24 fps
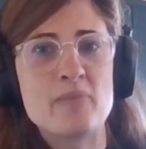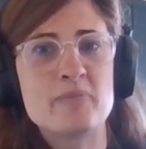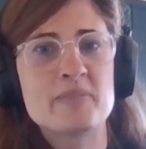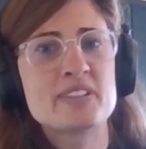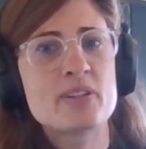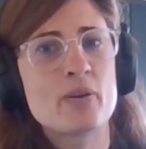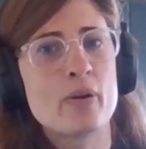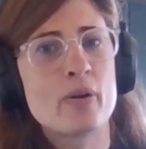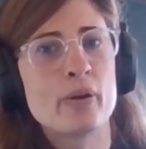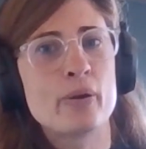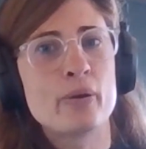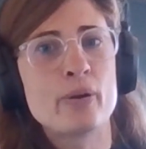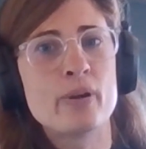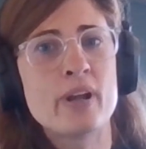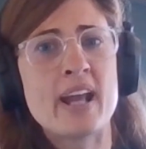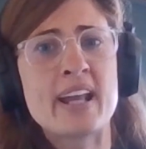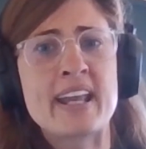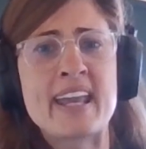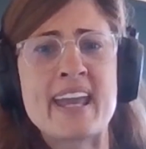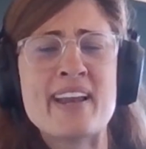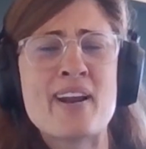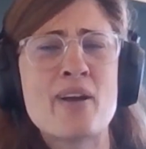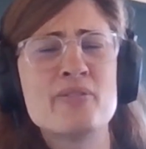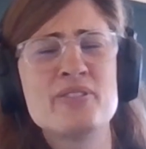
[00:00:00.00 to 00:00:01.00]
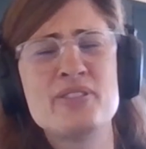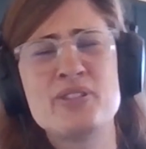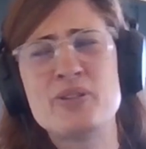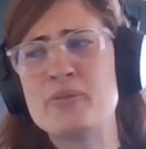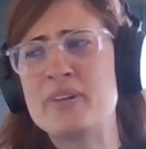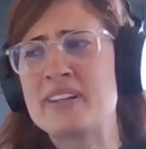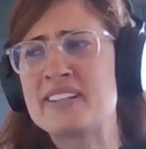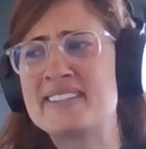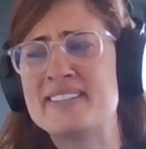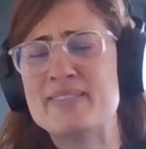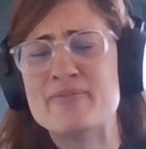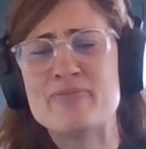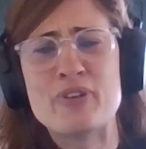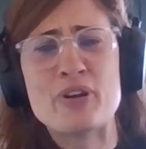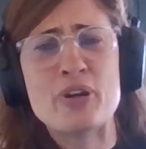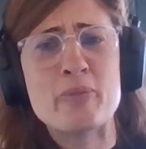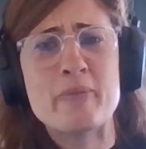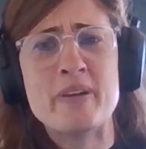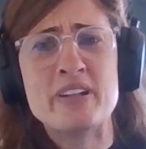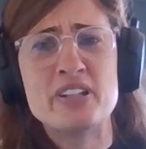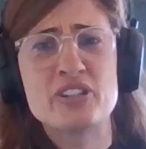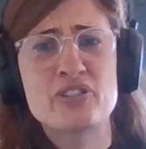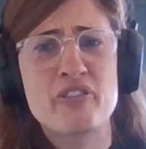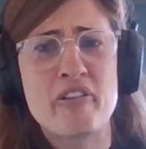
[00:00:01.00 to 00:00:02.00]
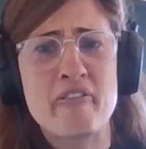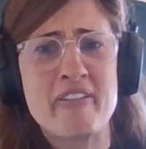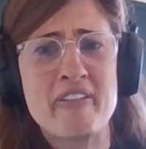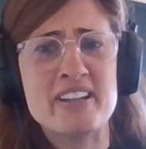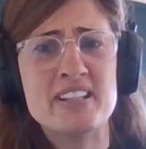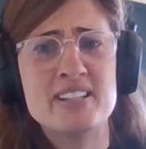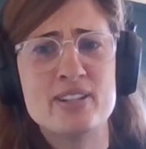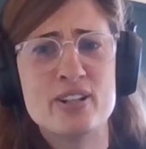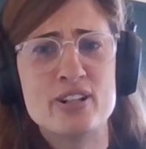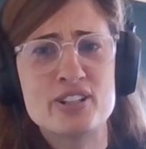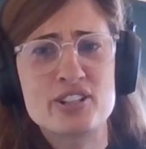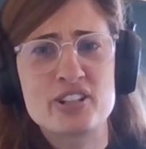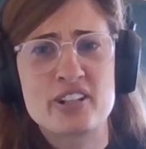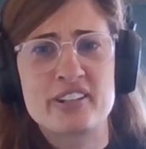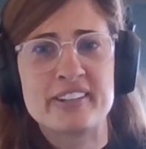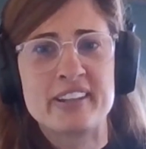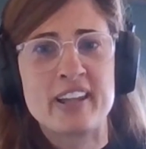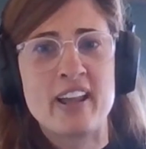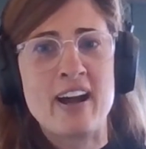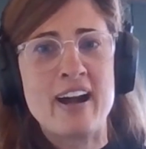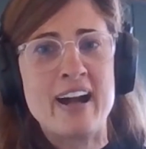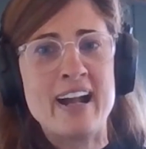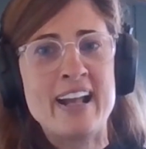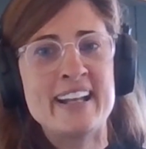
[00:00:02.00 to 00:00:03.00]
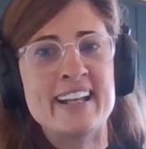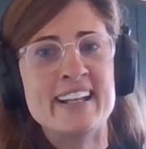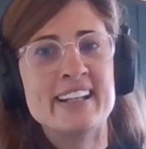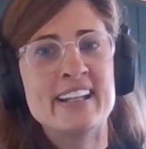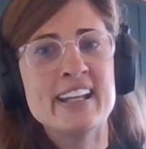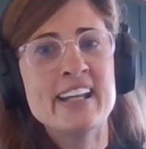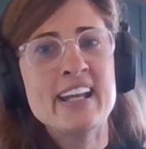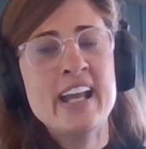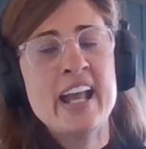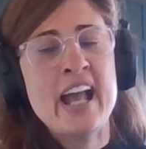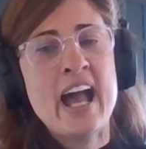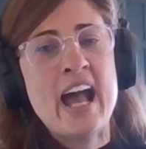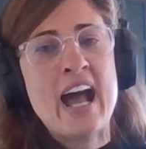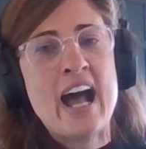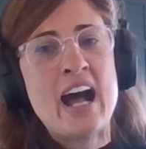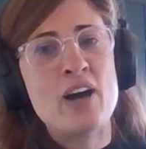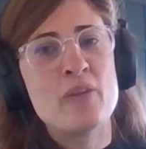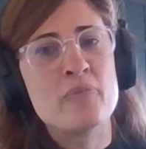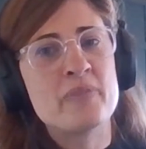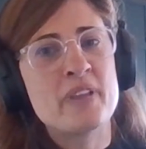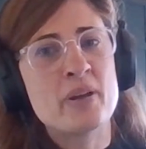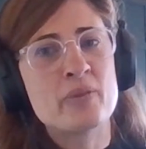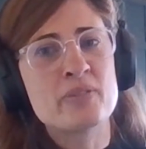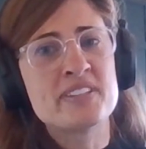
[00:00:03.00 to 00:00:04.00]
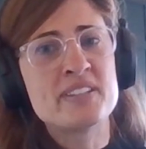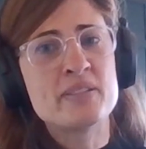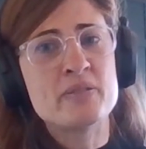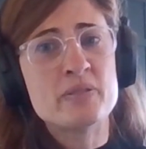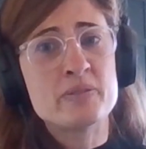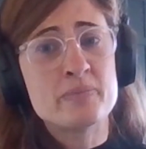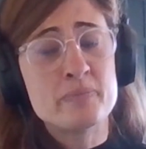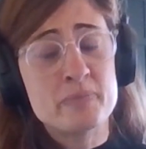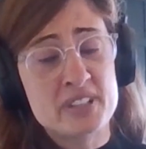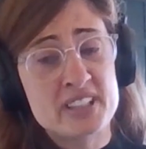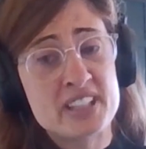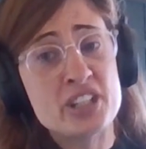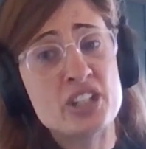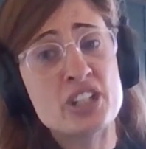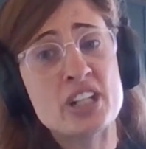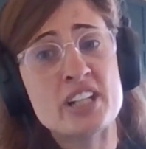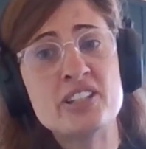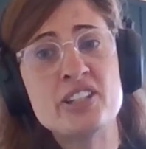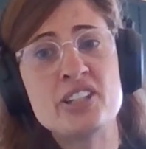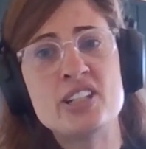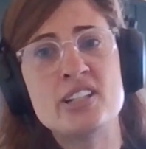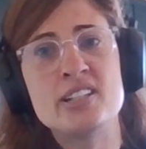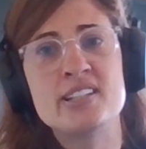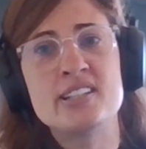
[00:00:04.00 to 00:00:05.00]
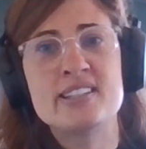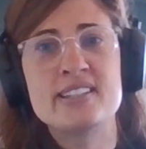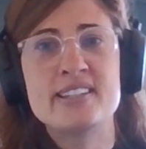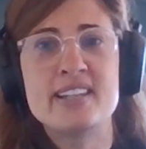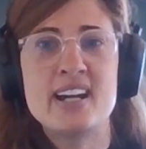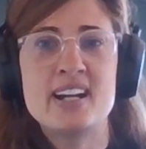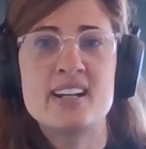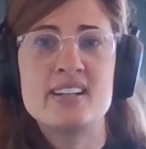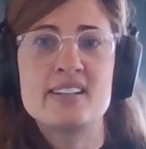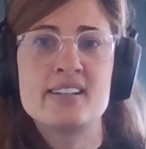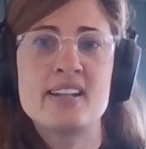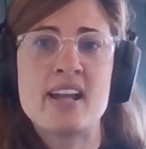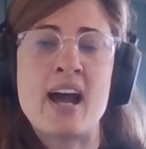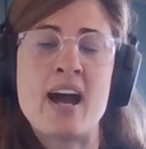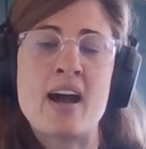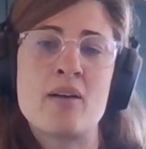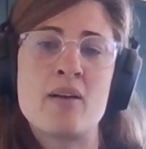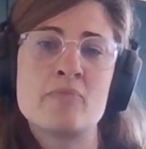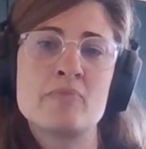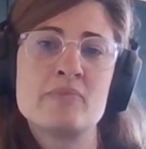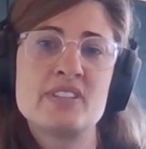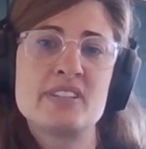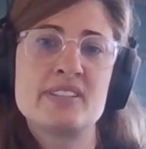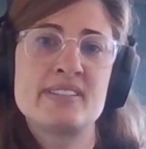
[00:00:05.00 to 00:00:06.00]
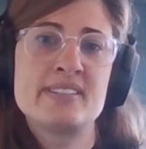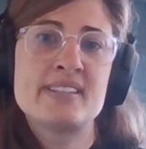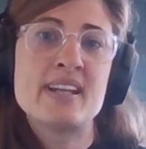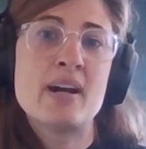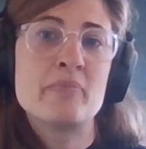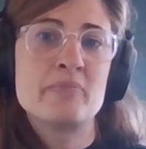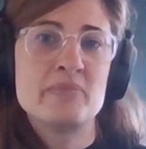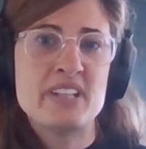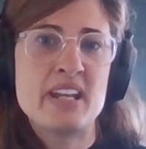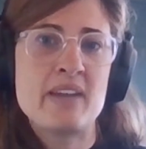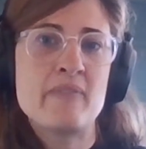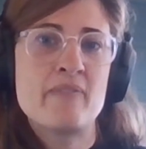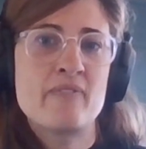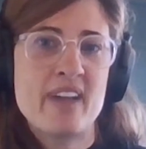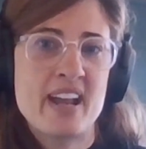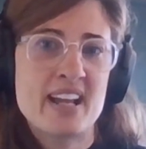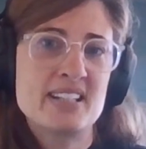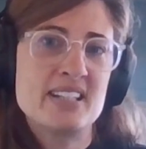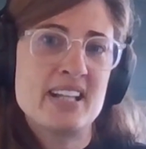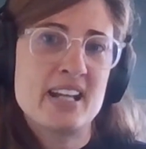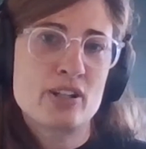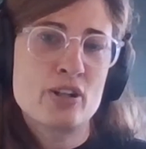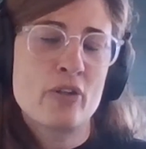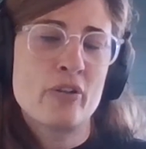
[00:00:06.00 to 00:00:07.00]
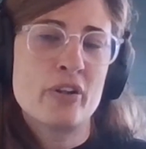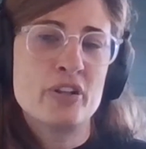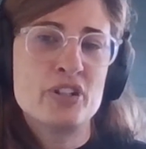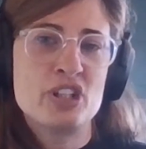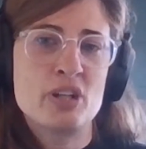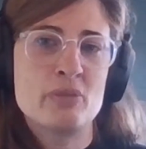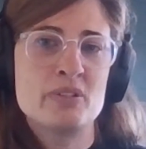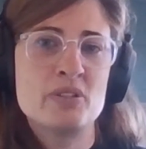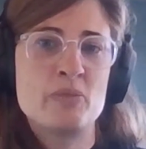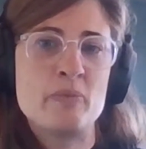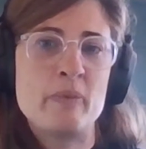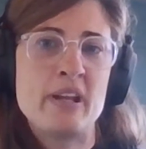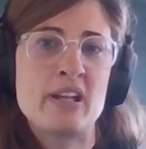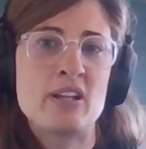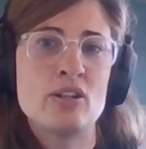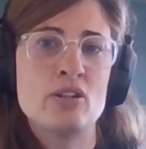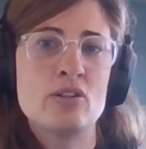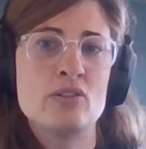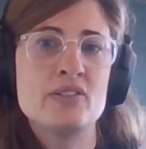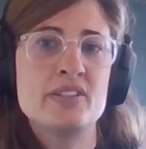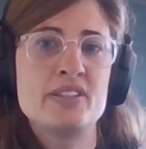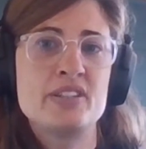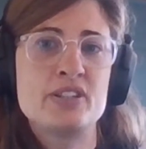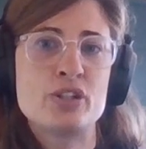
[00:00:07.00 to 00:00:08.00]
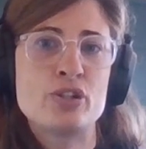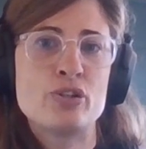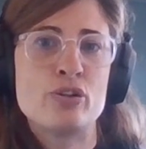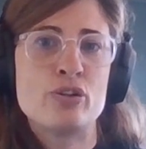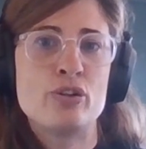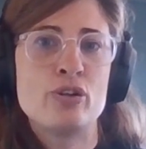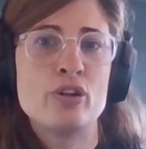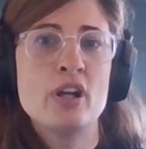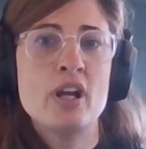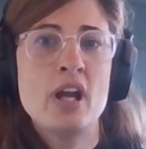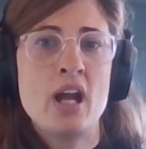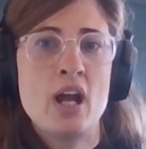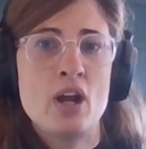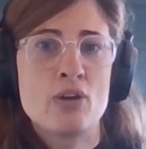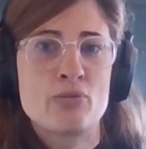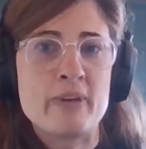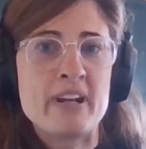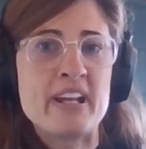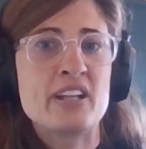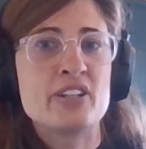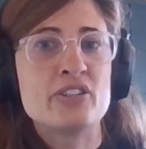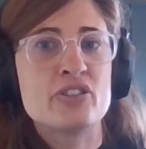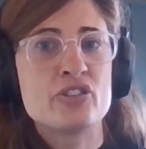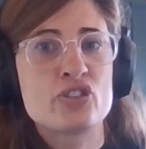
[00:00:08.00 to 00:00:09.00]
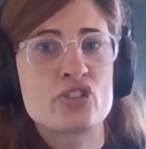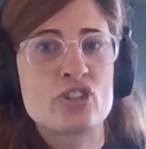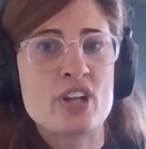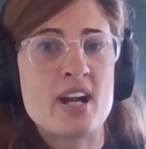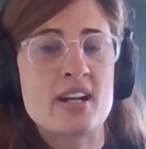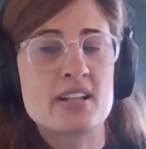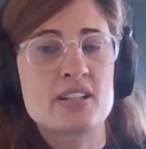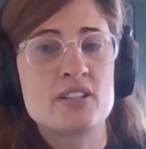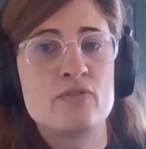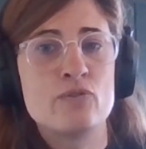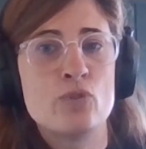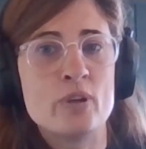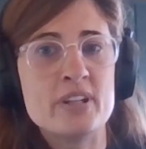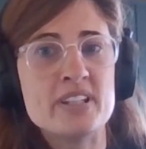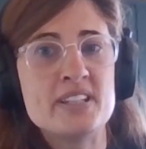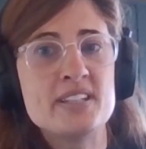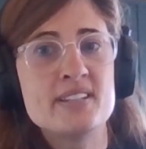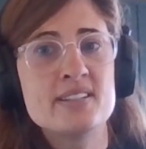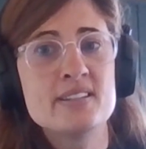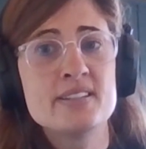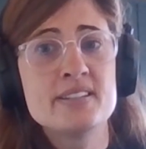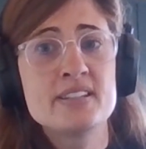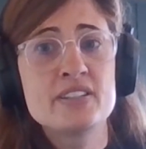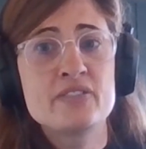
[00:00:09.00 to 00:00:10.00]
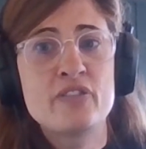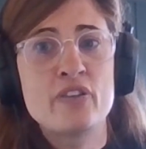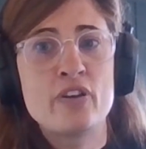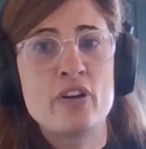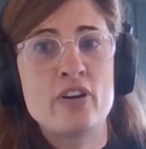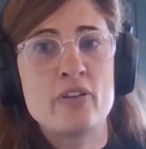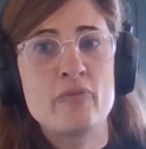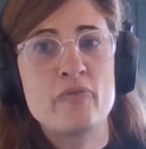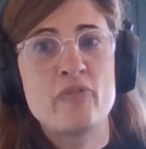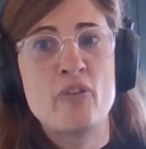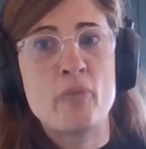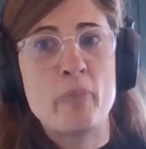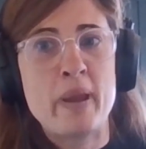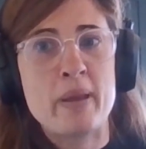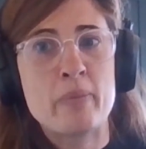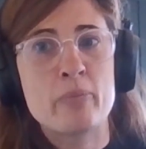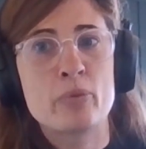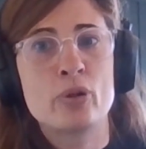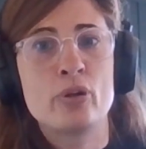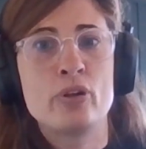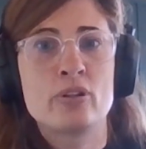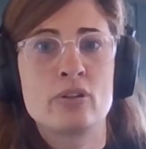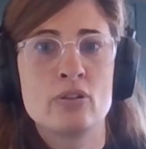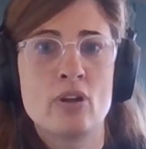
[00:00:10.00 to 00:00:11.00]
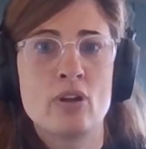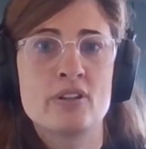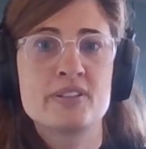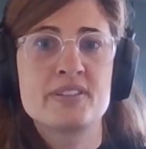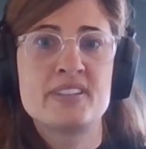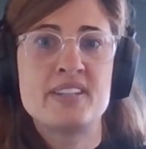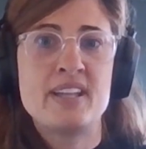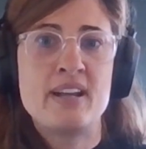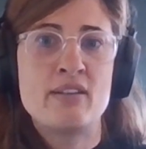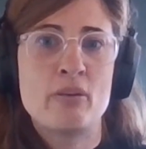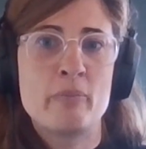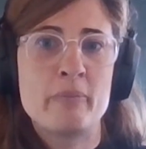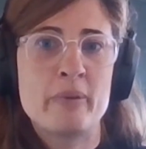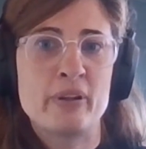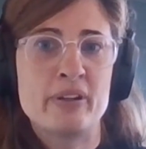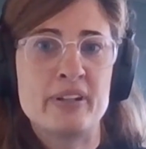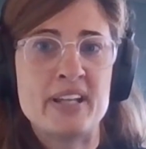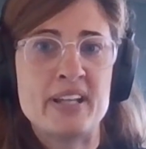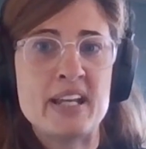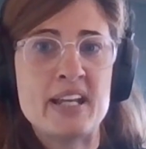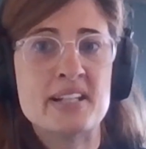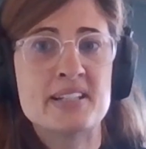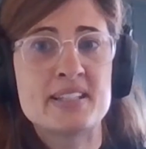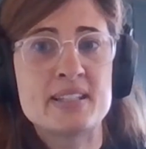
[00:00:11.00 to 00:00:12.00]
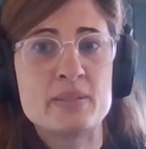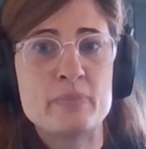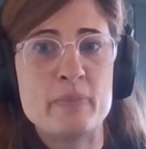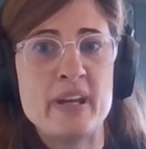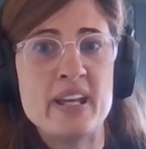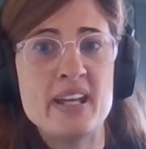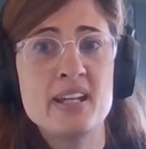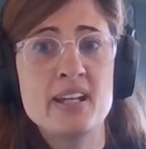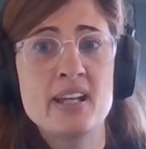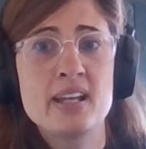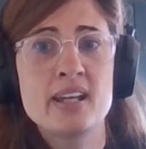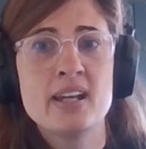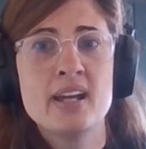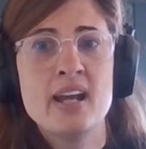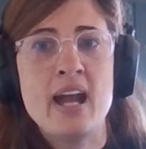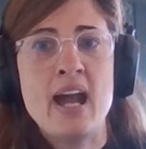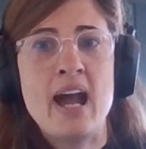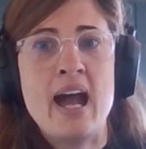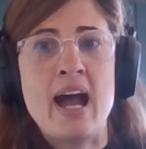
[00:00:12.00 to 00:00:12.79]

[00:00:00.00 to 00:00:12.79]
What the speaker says: So again, I was doing some rudimentary research online, and there were some suggestions that some deepfake technology was being used to reconstruct voices for people who'd lost their ability to speak.